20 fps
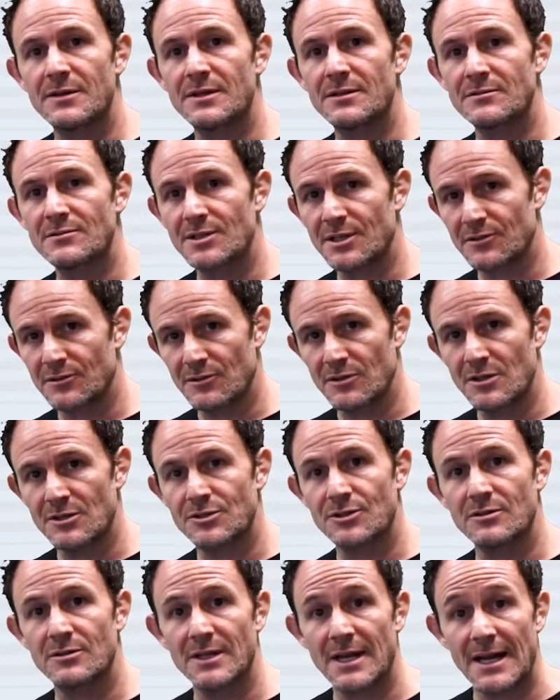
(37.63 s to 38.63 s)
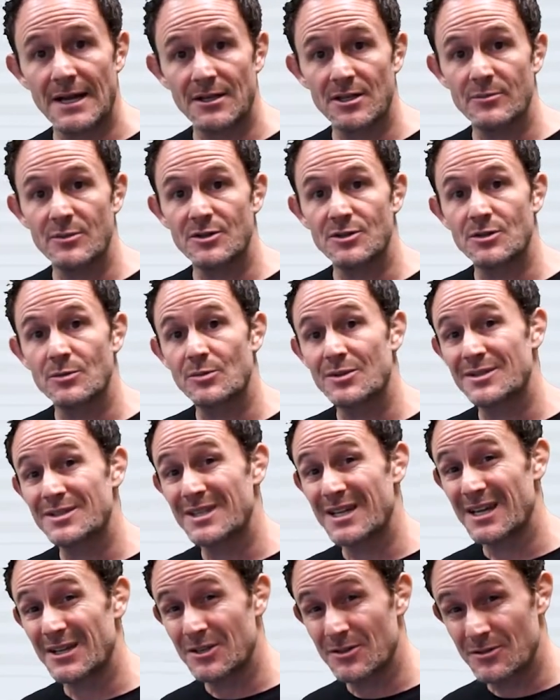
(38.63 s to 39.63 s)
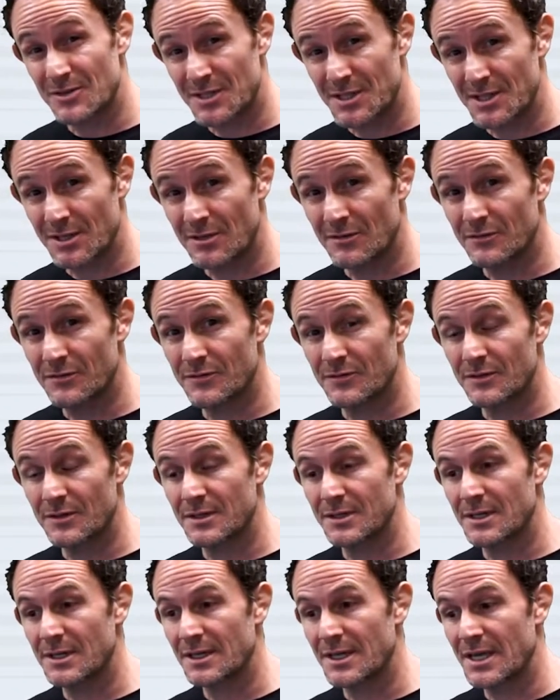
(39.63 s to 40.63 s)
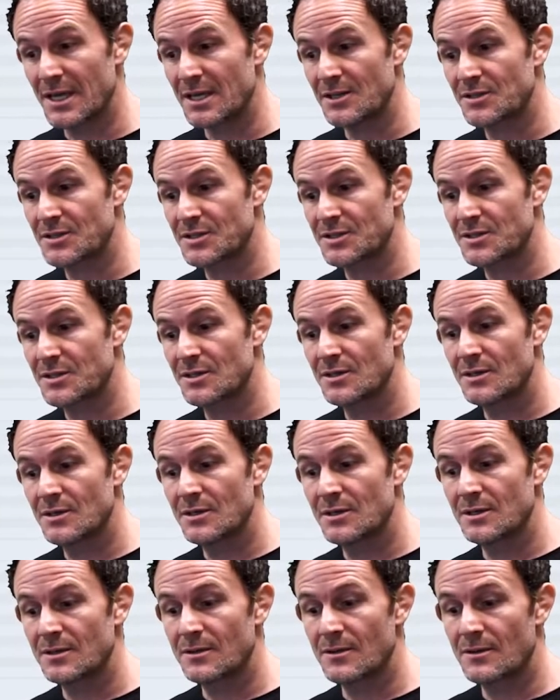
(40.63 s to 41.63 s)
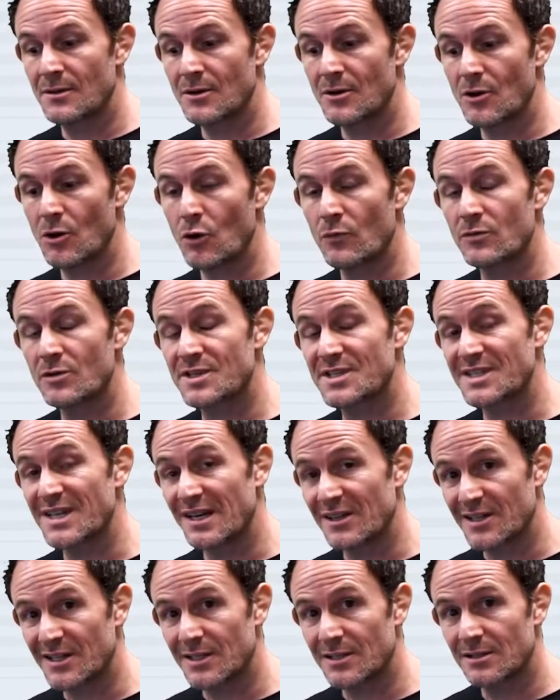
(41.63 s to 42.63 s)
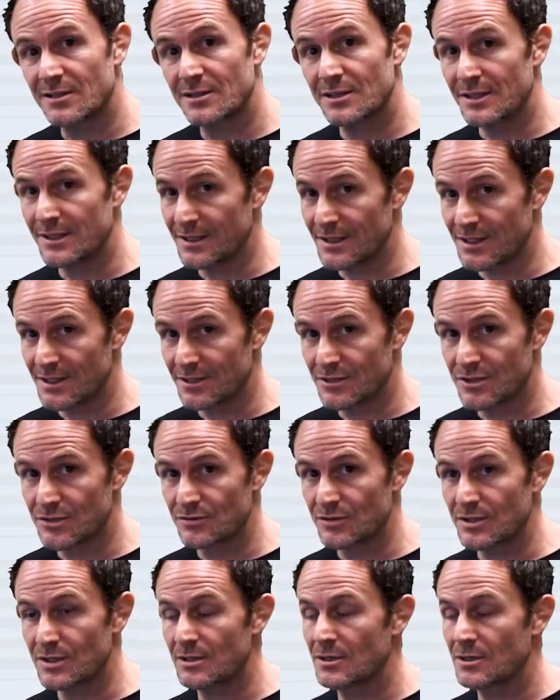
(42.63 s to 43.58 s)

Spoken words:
technological acumen to protect yourself against overselling in the industry.